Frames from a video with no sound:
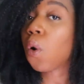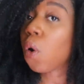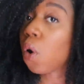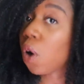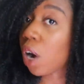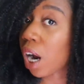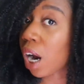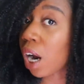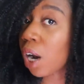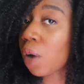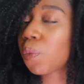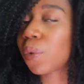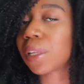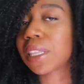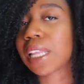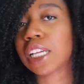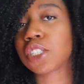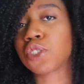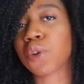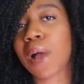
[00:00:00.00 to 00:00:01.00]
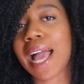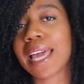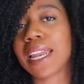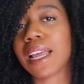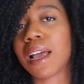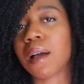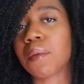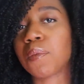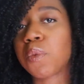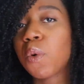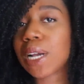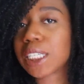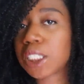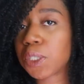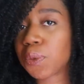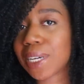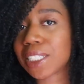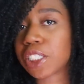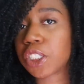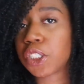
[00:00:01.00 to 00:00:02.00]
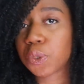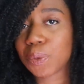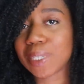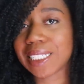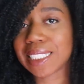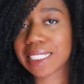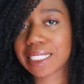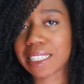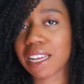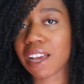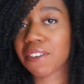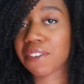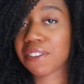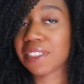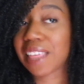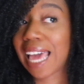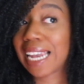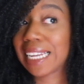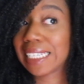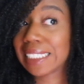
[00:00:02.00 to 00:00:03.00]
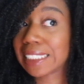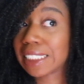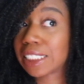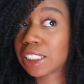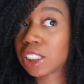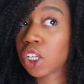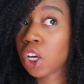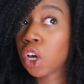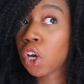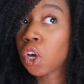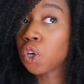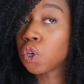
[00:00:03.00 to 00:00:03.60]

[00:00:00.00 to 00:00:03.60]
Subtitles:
or when they try to point to us doing stuff that is